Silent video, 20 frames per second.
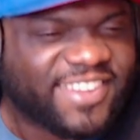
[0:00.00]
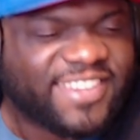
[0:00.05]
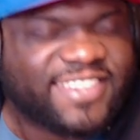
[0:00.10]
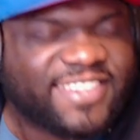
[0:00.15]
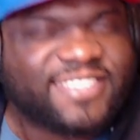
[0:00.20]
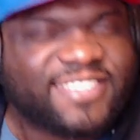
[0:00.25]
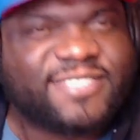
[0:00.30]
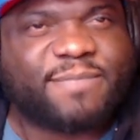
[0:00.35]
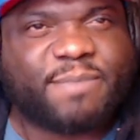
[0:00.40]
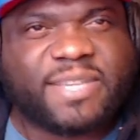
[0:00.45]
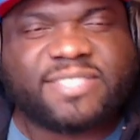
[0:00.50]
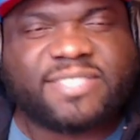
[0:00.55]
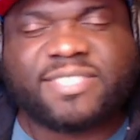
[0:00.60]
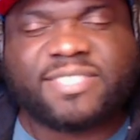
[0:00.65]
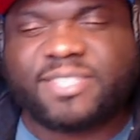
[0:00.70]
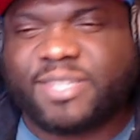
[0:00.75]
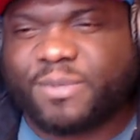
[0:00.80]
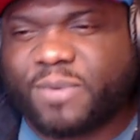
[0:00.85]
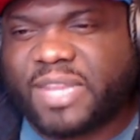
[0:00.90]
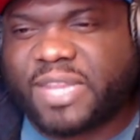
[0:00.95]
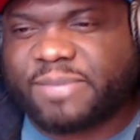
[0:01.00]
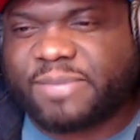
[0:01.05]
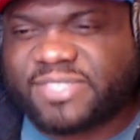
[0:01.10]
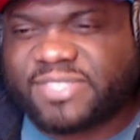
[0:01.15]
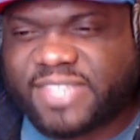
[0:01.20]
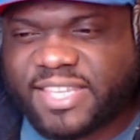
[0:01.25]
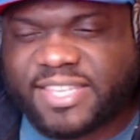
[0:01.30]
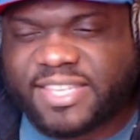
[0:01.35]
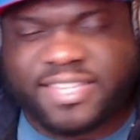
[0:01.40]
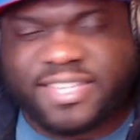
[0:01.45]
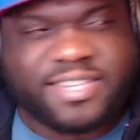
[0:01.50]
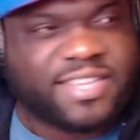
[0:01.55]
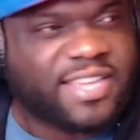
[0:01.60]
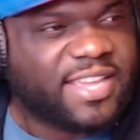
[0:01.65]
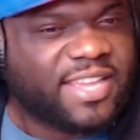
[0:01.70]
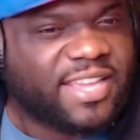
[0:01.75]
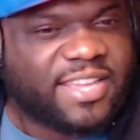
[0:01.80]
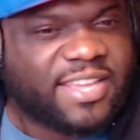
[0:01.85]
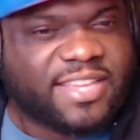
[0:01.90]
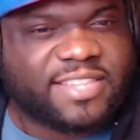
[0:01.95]
So basically what I'm saying
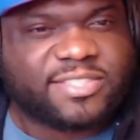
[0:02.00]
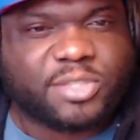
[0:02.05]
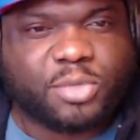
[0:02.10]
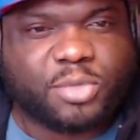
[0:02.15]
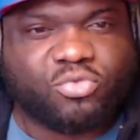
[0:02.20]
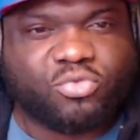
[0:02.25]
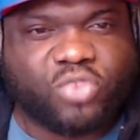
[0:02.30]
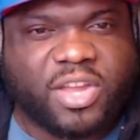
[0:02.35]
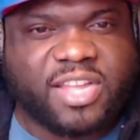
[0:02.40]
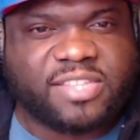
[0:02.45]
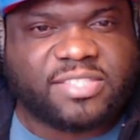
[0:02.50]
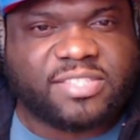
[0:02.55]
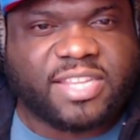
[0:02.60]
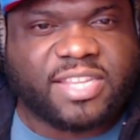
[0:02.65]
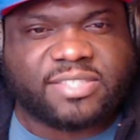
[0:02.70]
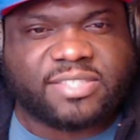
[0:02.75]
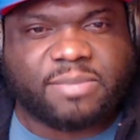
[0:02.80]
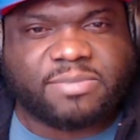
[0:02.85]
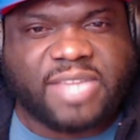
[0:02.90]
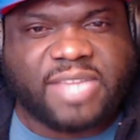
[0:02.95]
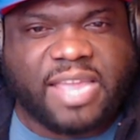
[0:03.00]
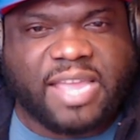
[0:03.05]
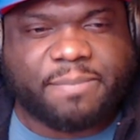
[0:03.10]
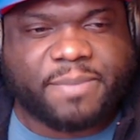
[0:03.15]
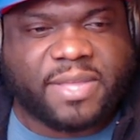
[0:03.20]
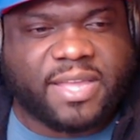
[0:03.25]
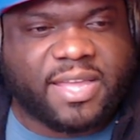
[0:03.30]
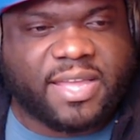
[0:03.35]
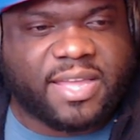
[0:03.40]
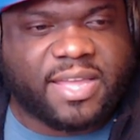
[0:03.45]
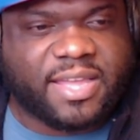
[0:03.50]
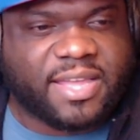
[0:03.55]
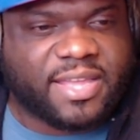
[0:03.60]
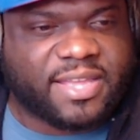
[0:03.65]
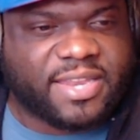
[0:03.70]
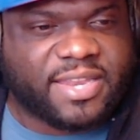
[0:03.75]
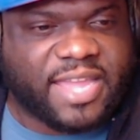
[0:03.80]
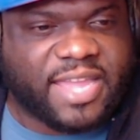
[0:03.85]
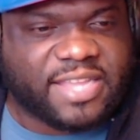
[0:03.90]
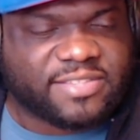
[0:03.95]
is he runs like type of
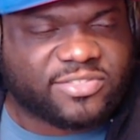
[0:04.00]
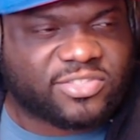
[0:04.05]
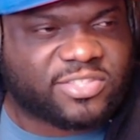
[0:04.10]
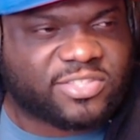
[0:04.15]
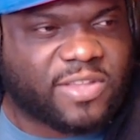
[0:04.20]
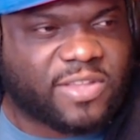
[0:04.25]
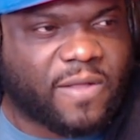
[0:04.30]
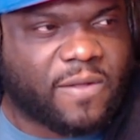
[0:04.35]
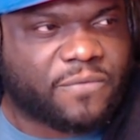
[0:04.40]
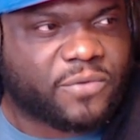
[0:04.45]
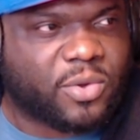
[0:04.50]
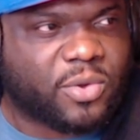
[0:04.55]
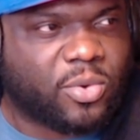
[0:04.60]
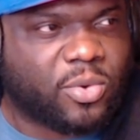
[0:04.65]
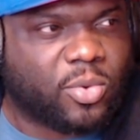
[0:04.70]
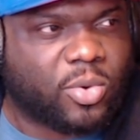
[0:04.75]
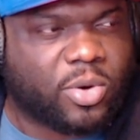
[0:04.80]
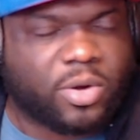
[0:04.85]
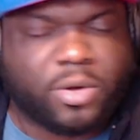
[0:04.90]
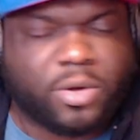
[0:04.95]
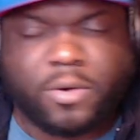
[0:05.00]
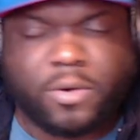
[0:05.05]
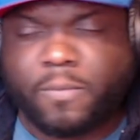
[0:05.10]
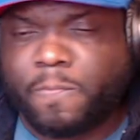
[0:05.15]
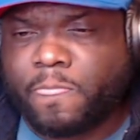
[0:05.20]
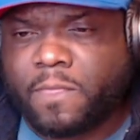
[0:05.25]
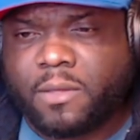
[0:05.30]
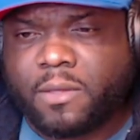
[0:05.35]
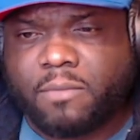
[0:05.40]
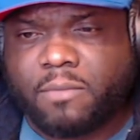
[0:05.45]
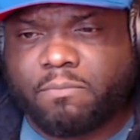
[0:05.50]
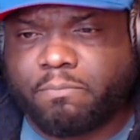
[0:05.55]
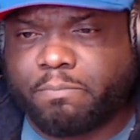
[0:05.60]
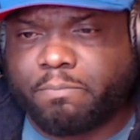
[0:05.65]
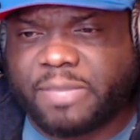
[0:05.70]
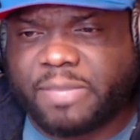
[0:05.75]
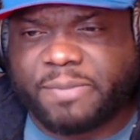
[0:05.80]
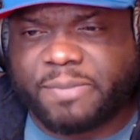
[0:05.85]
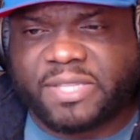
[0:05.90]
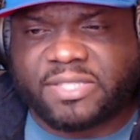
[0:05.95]
like soft core
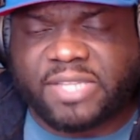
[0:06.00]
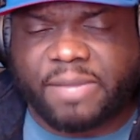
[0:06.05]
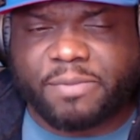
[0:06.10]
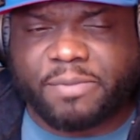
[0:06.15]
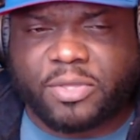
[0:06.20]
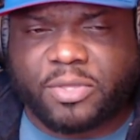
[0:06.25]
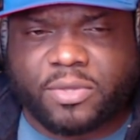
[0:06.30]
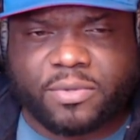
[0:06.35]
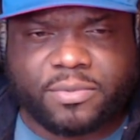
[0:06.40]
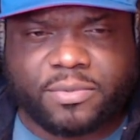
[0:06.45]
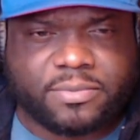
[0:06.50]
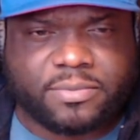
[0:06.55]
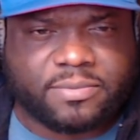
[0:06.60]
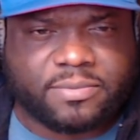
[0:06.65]
BBW